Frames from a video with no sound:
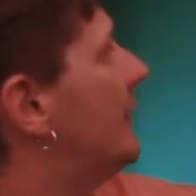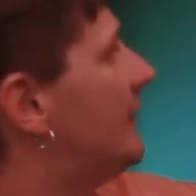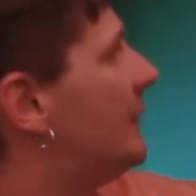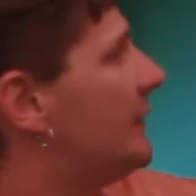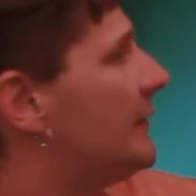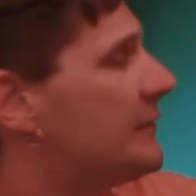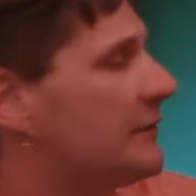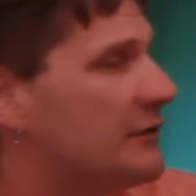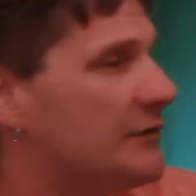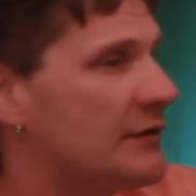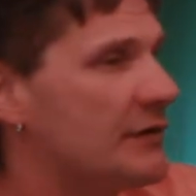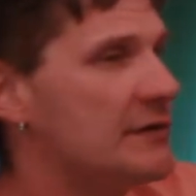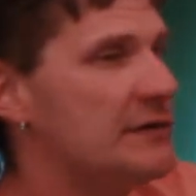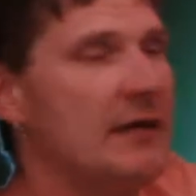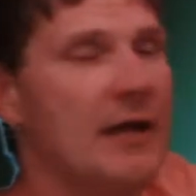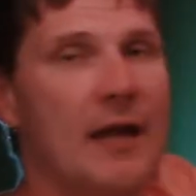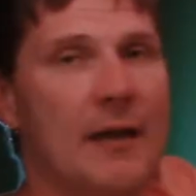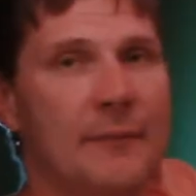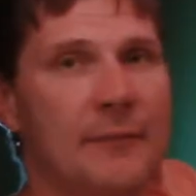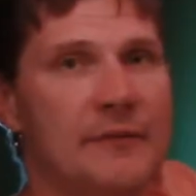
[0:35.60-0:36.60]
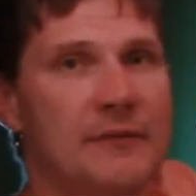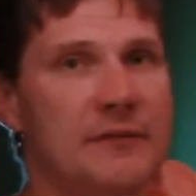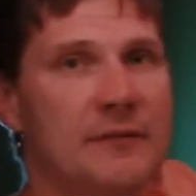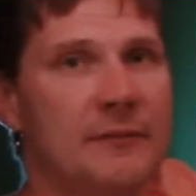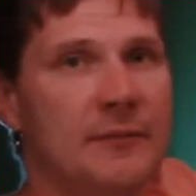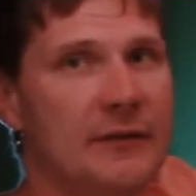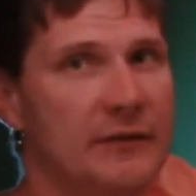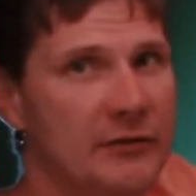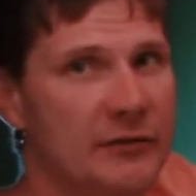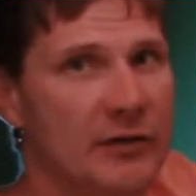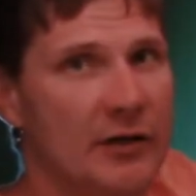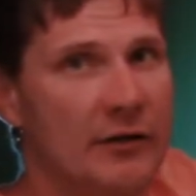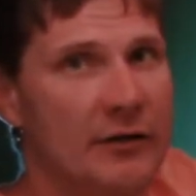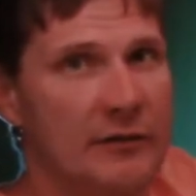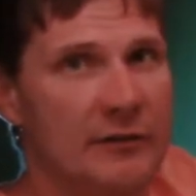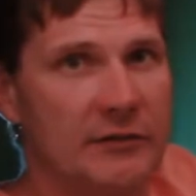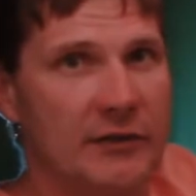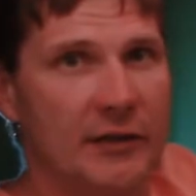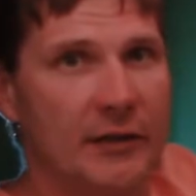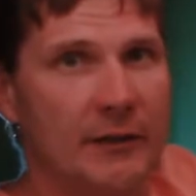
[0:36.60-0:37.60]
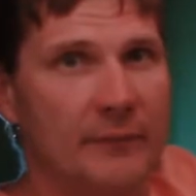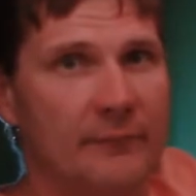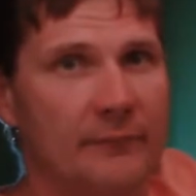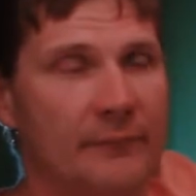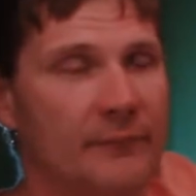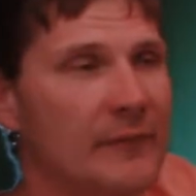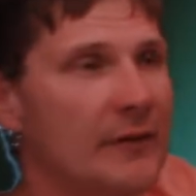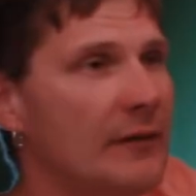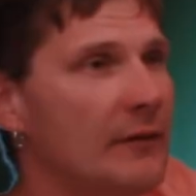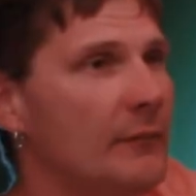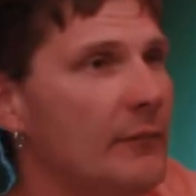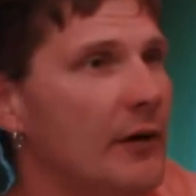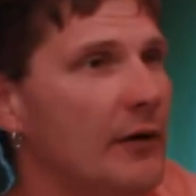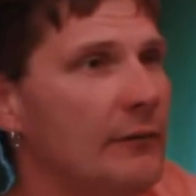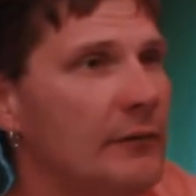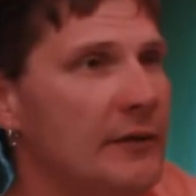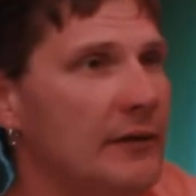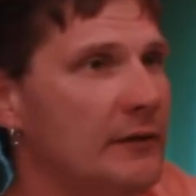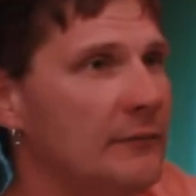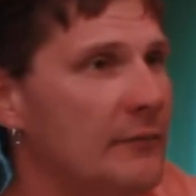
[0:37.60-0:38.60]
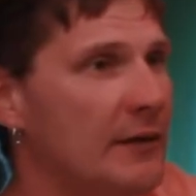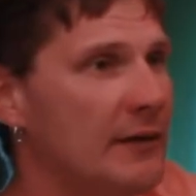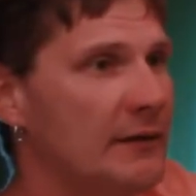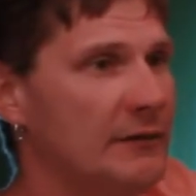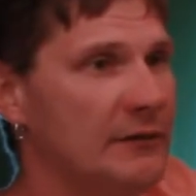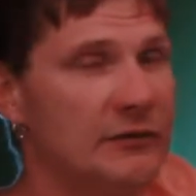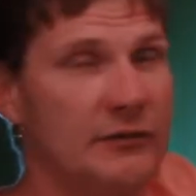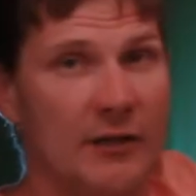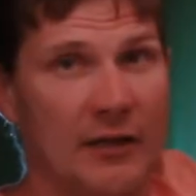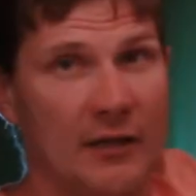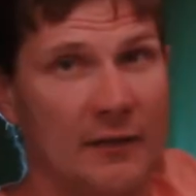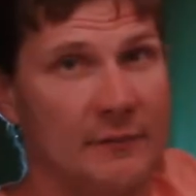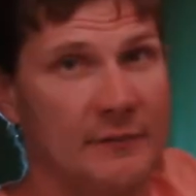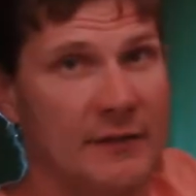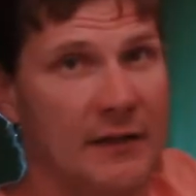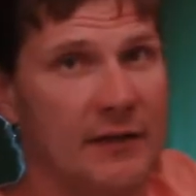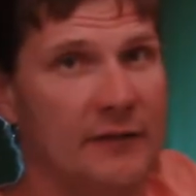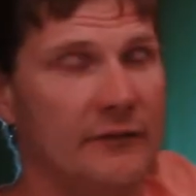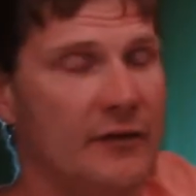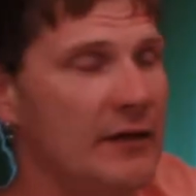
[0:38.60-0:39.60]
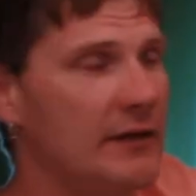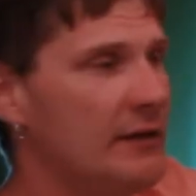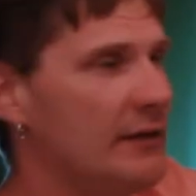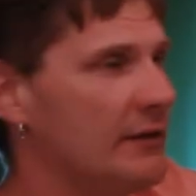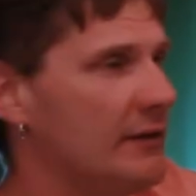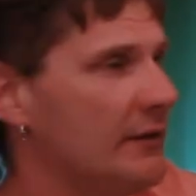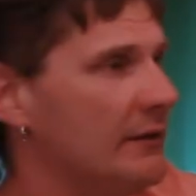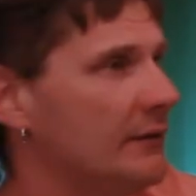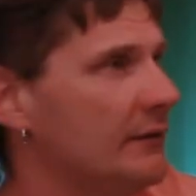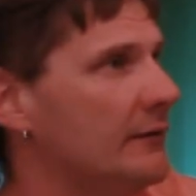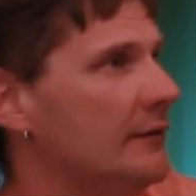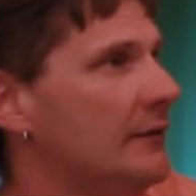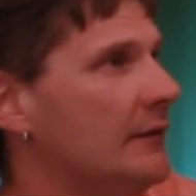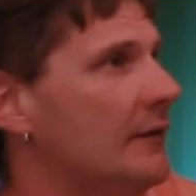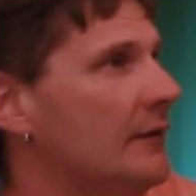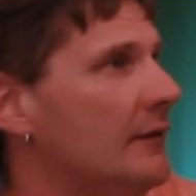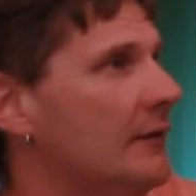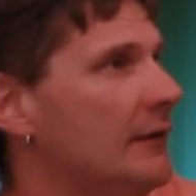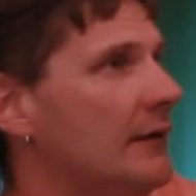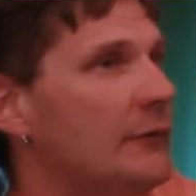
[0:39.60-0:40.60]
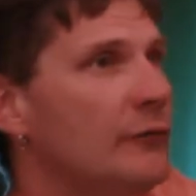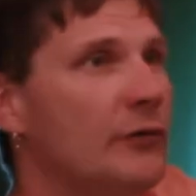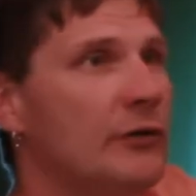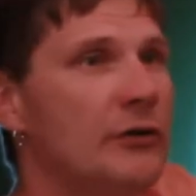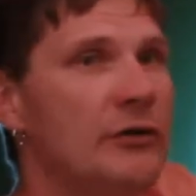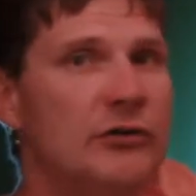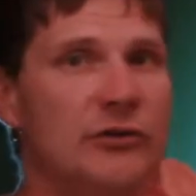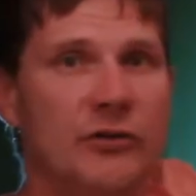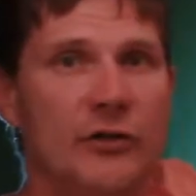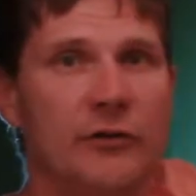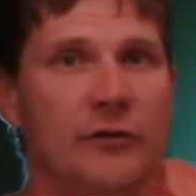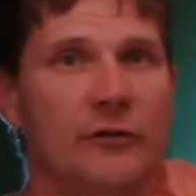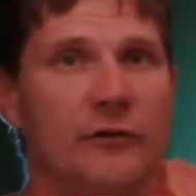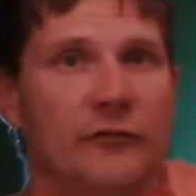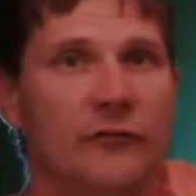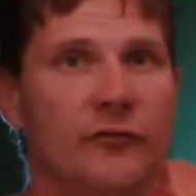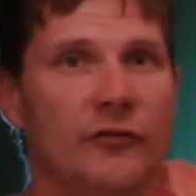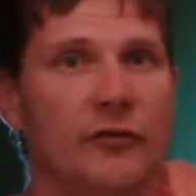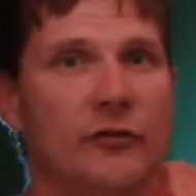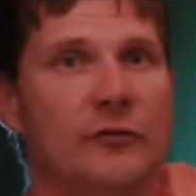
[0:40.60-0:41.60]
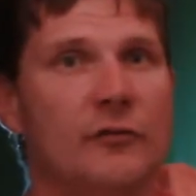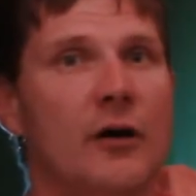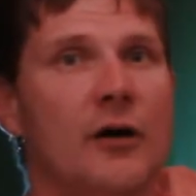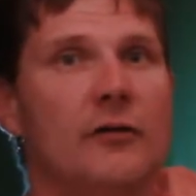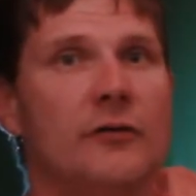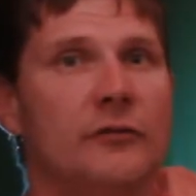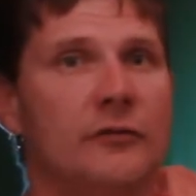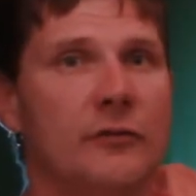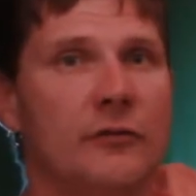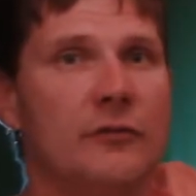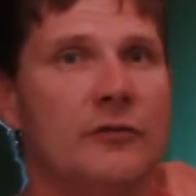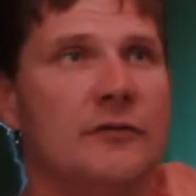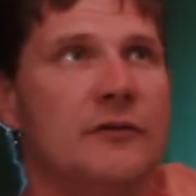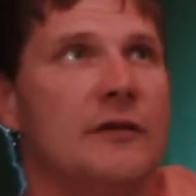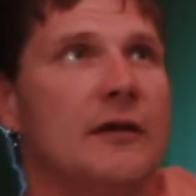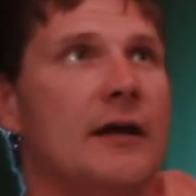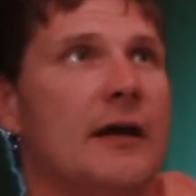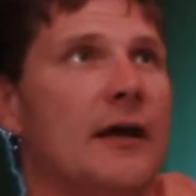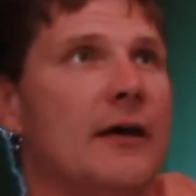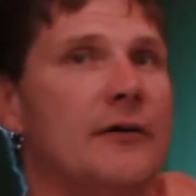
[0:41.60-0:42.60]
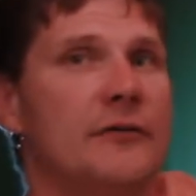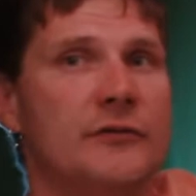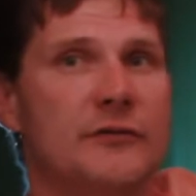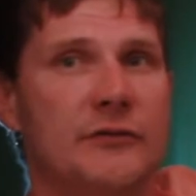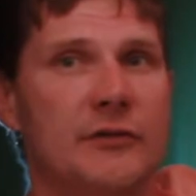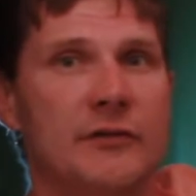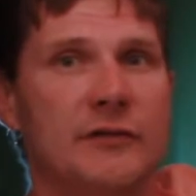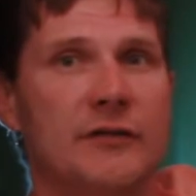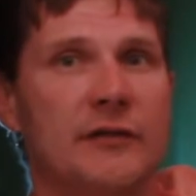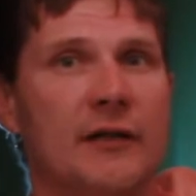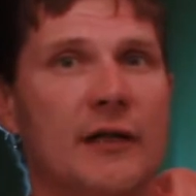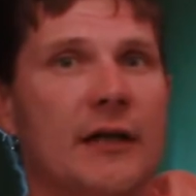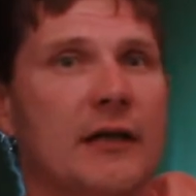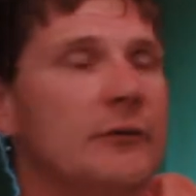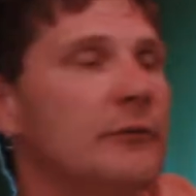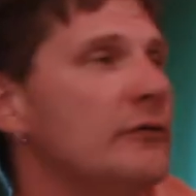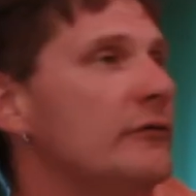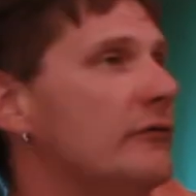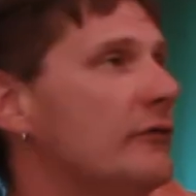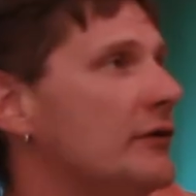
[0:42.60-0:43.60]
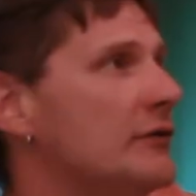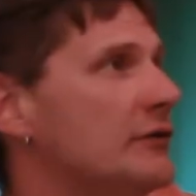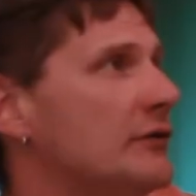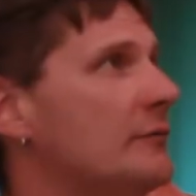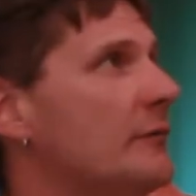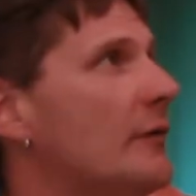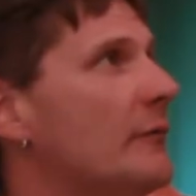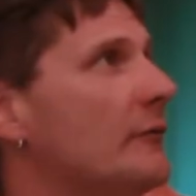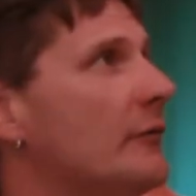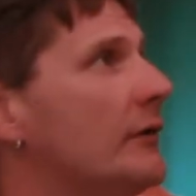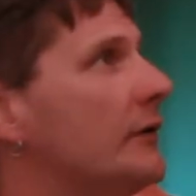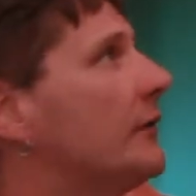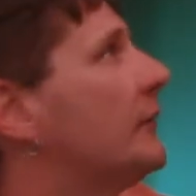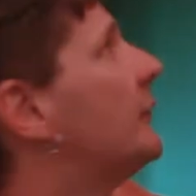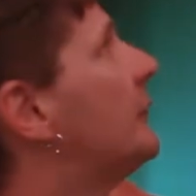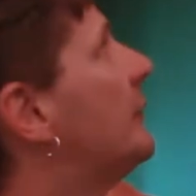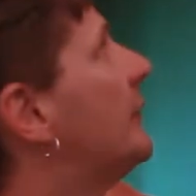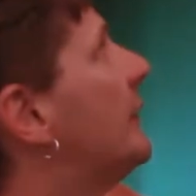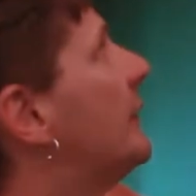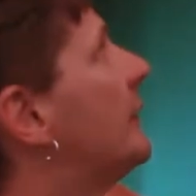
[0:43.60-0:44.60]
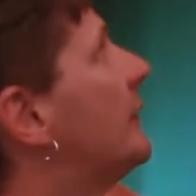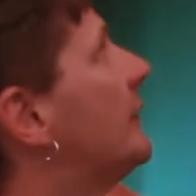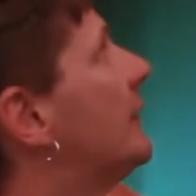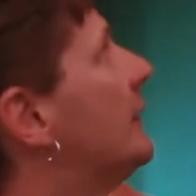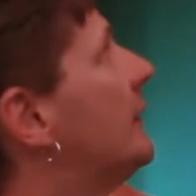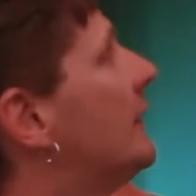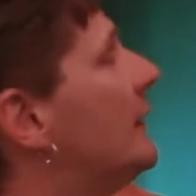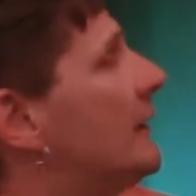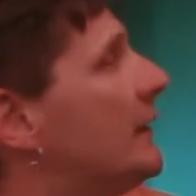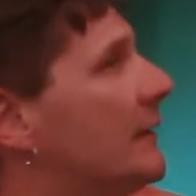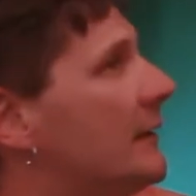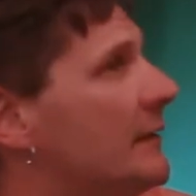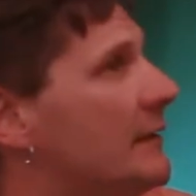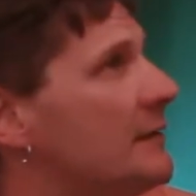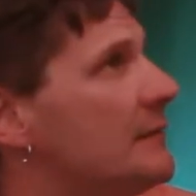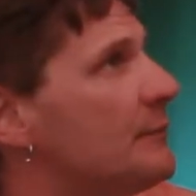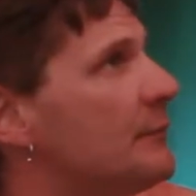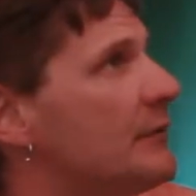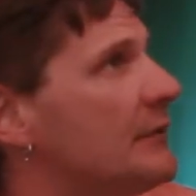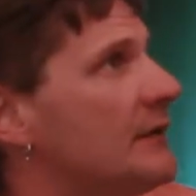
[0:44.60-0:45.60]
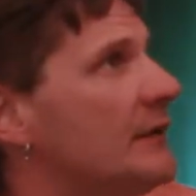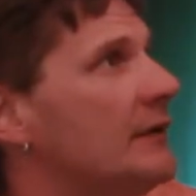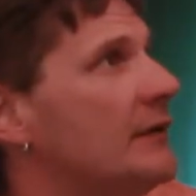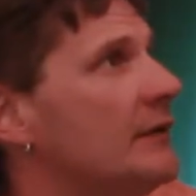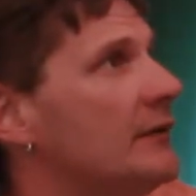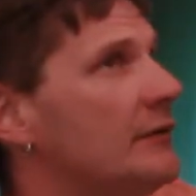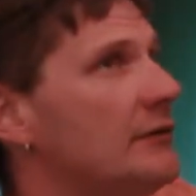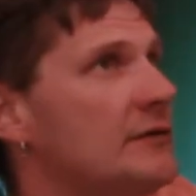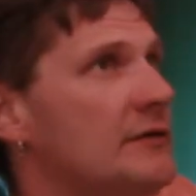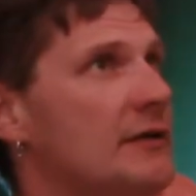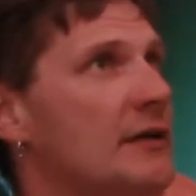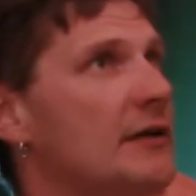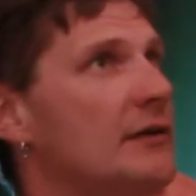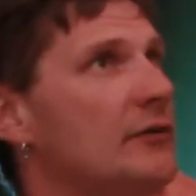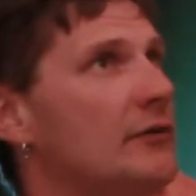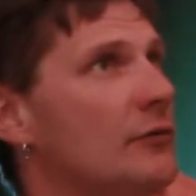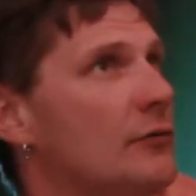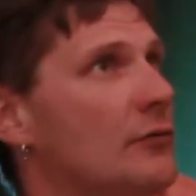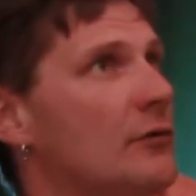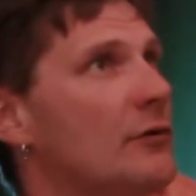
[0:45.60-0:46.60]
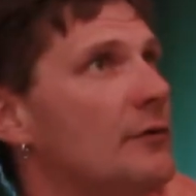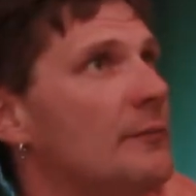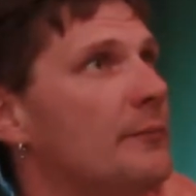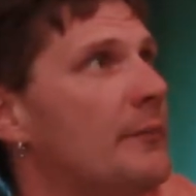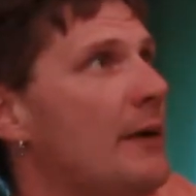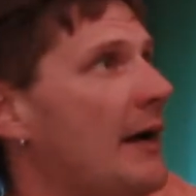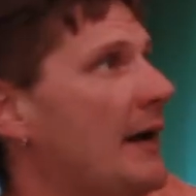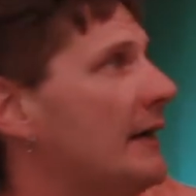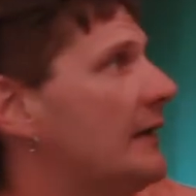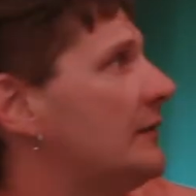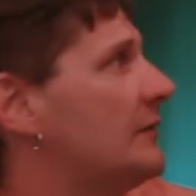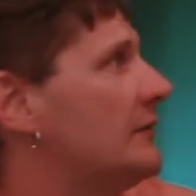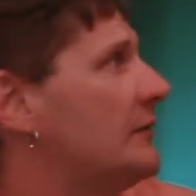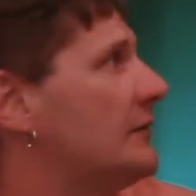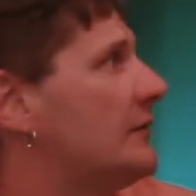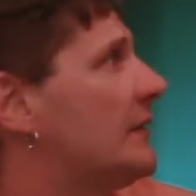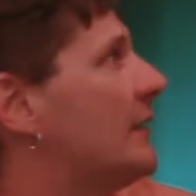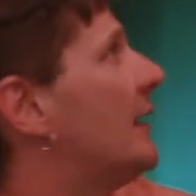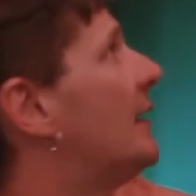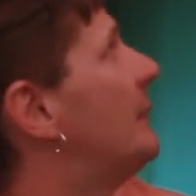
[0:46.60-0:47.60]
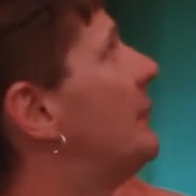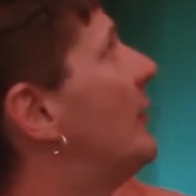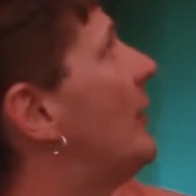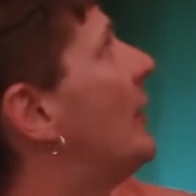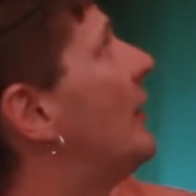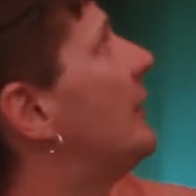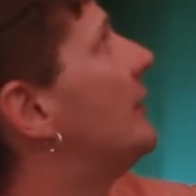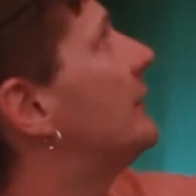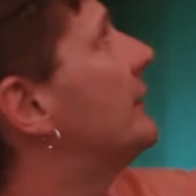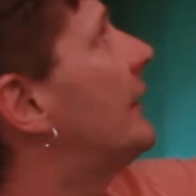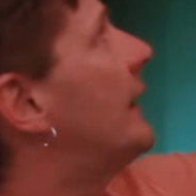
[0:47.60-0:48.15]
This just happens to be a cherry jamb, but we can make the jambs out of anything. We're going to show you a few other doors in the house just to kind of refresh your memory a little bit. This particular set of door packages that I bought